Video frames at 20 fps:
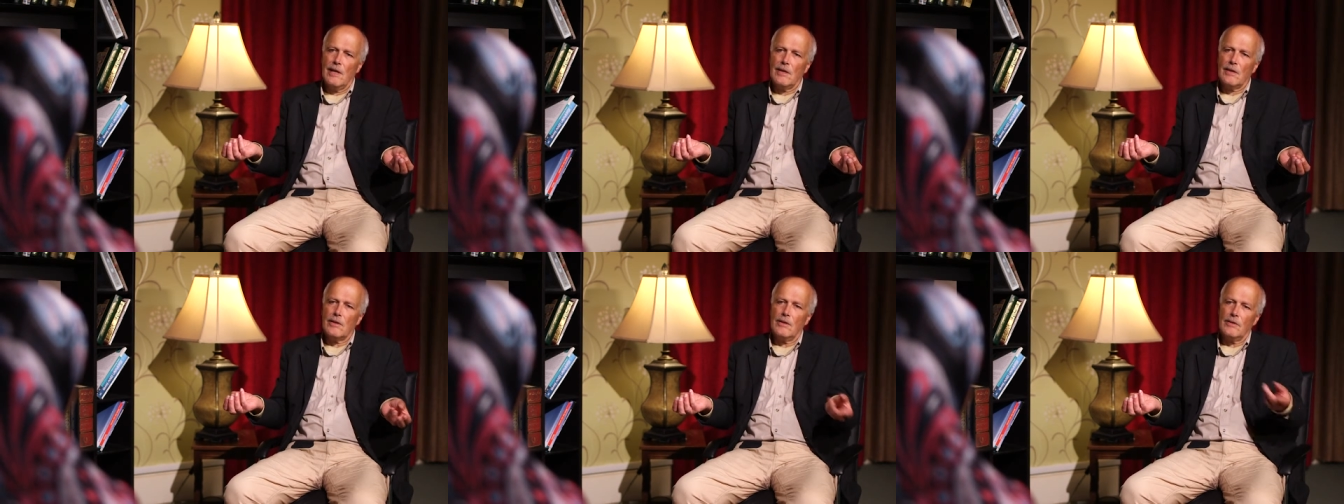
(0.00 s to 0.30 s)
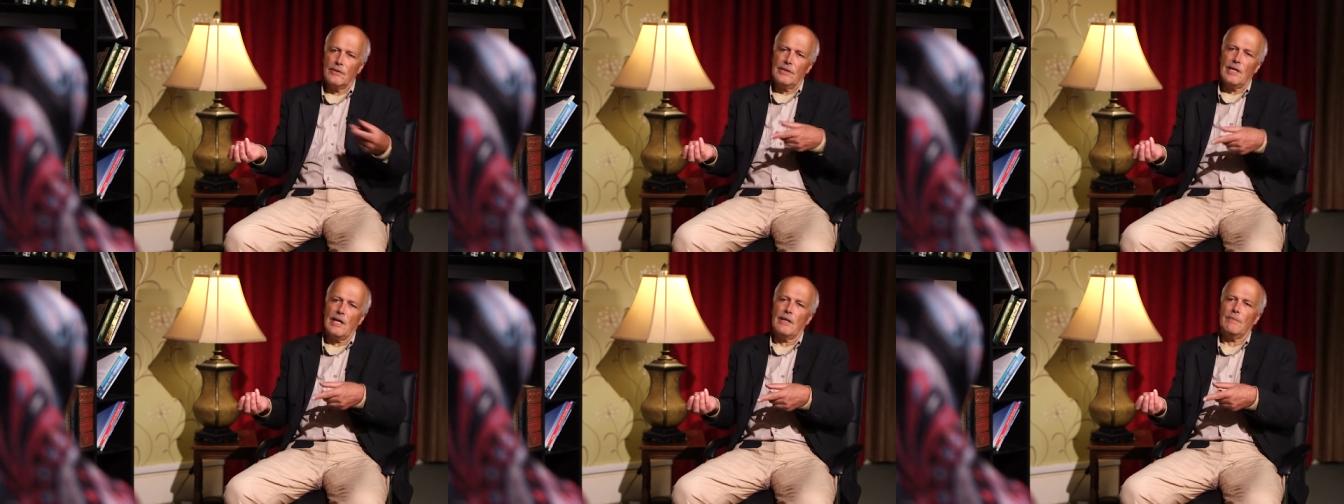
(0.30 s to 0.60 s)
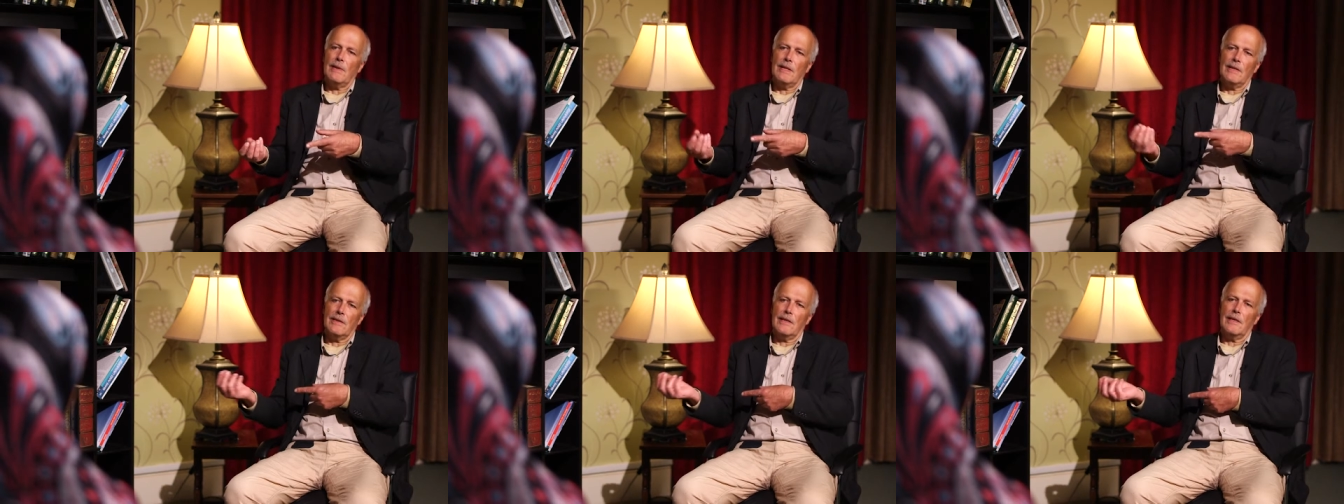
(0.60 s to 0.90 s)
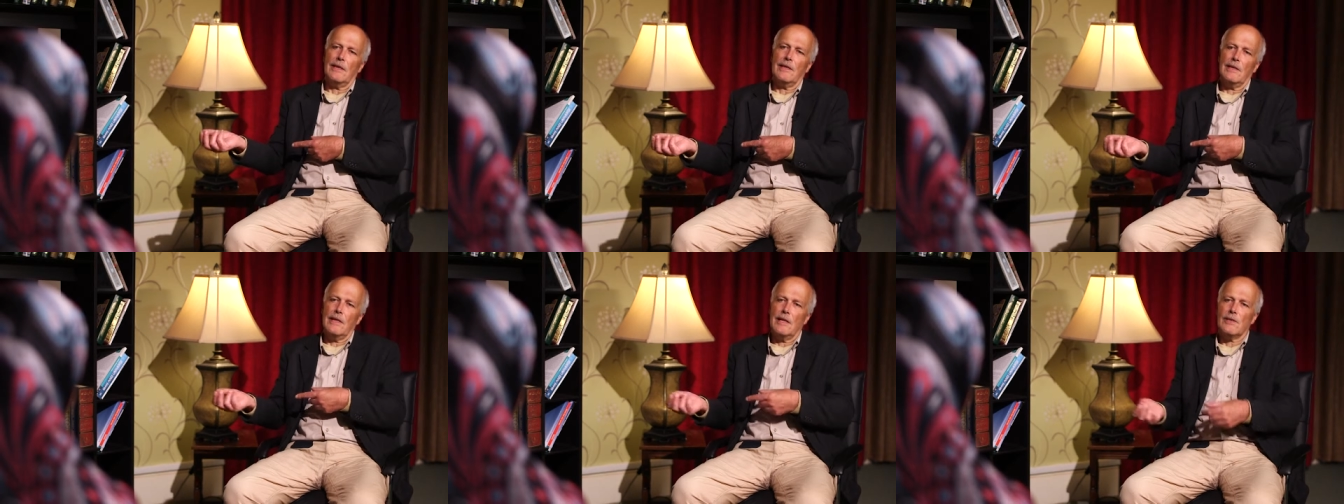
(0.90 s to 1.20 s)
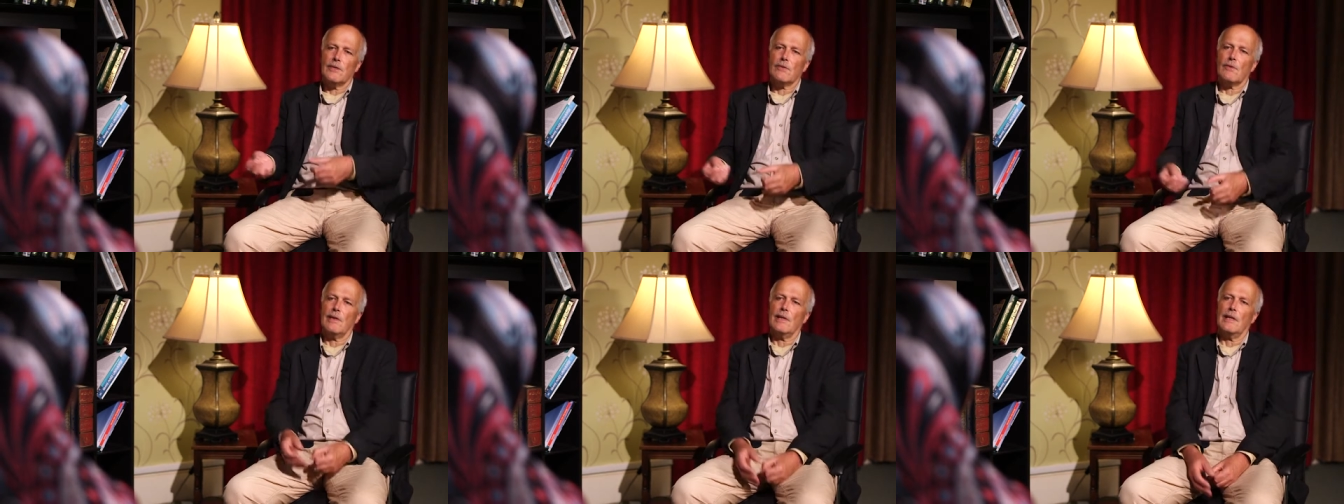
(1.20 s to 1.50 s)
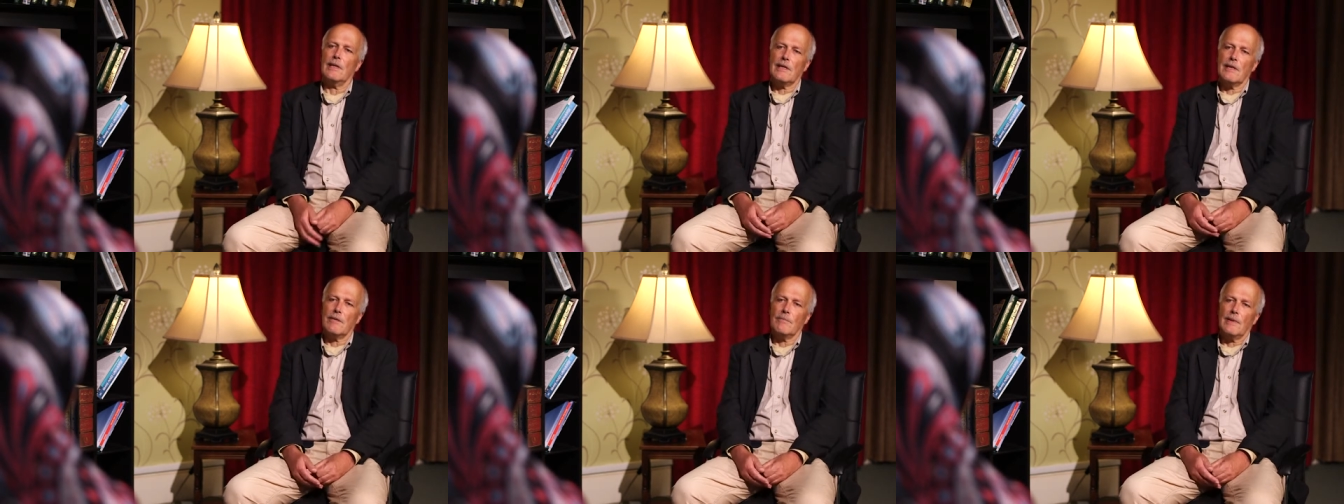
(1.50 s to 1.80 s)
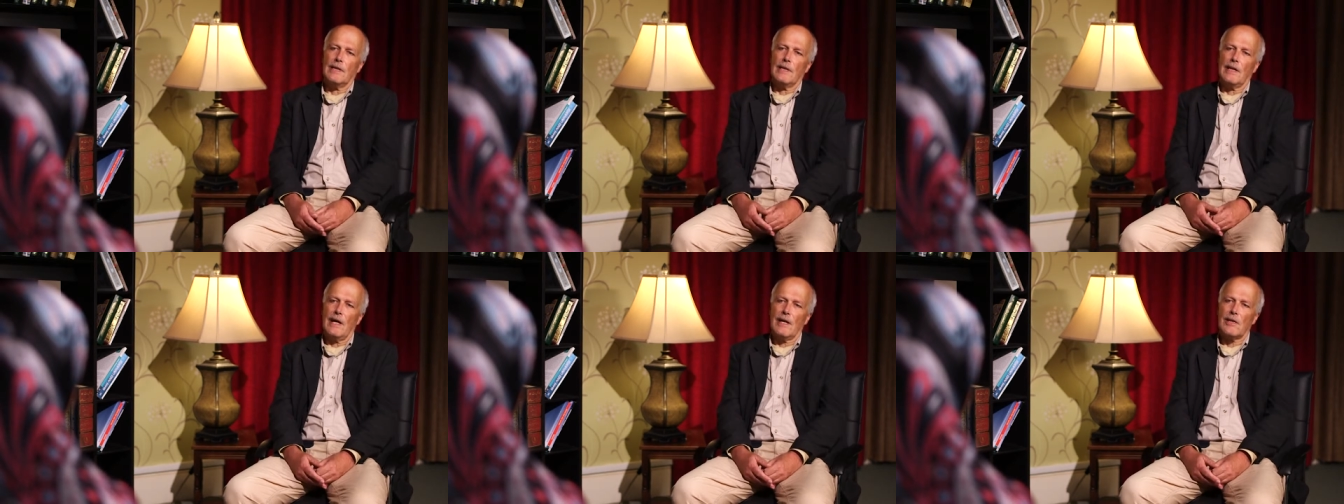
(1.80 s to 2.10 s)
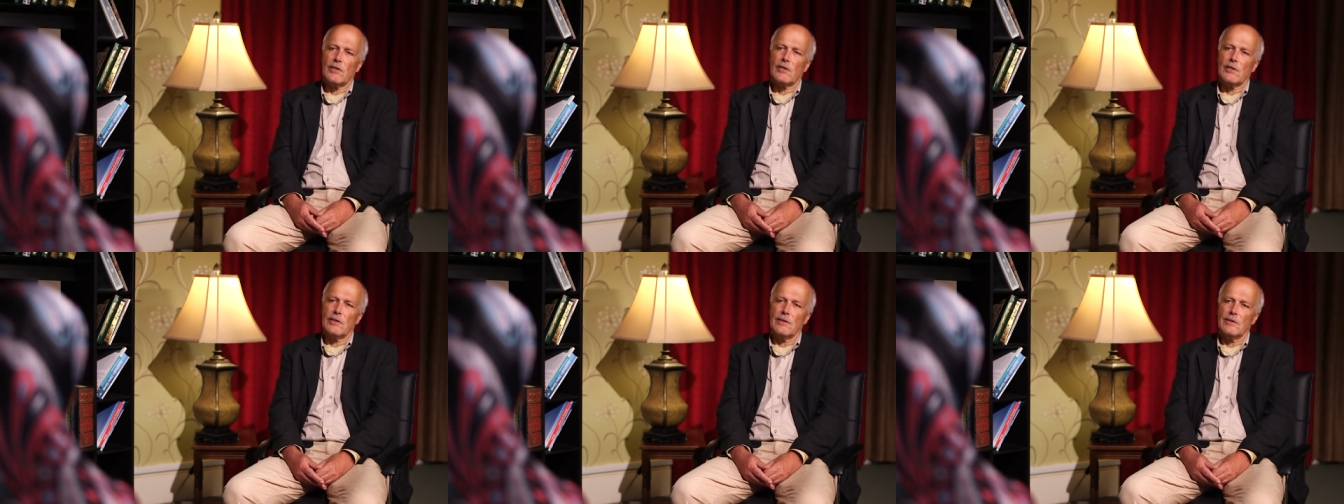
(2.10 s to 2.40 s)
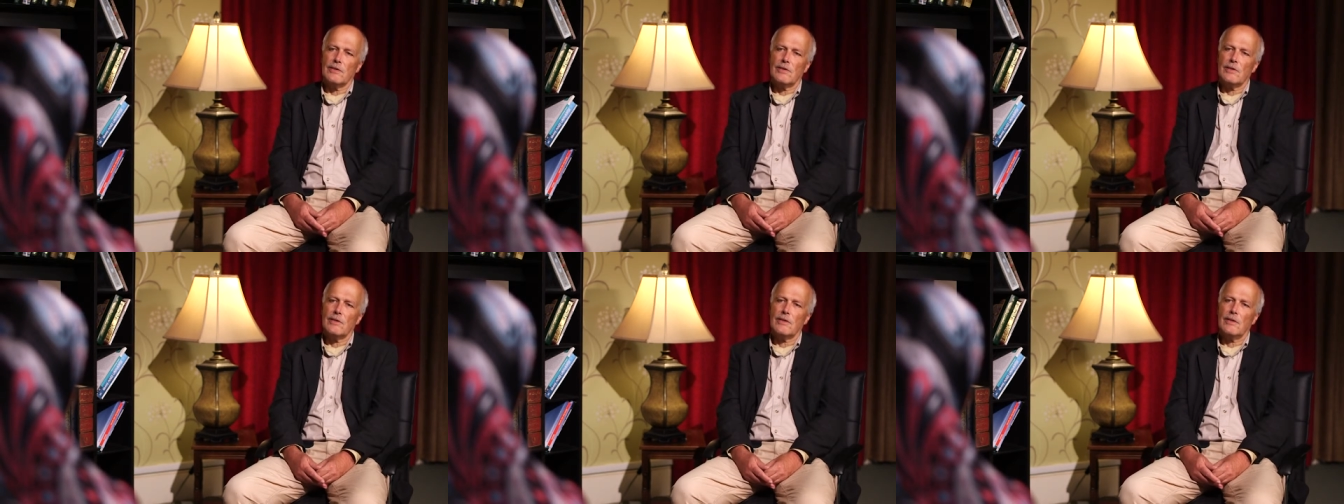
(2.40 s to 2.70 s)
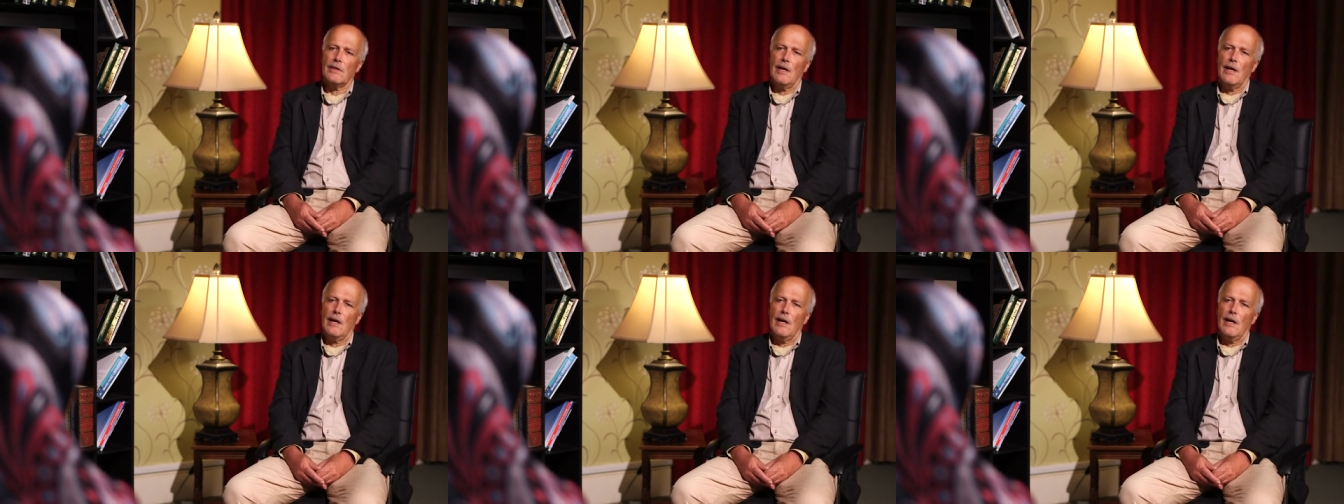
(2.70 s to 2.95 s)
condemning the Israeli government actions,